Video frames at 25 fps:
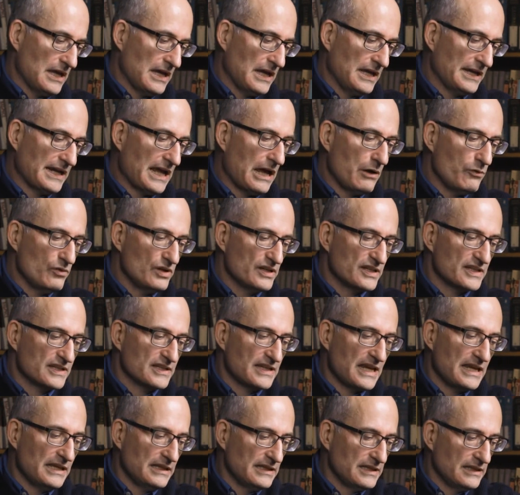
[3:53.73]
and I will
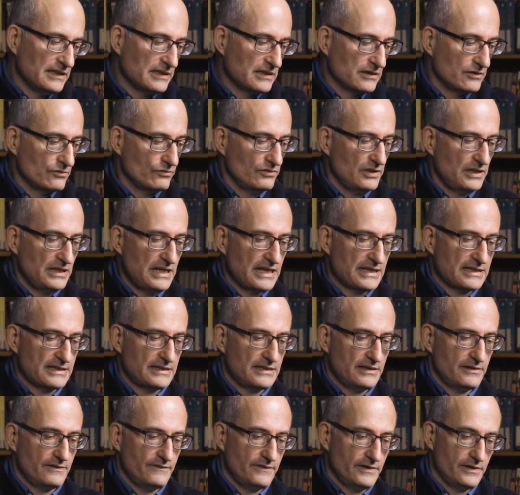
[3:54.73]
send it to the next
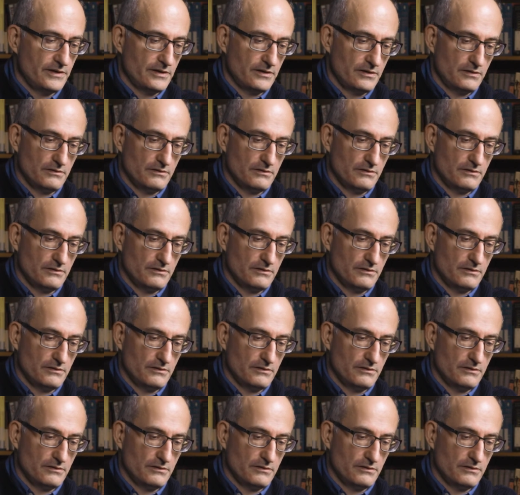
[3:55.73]
server.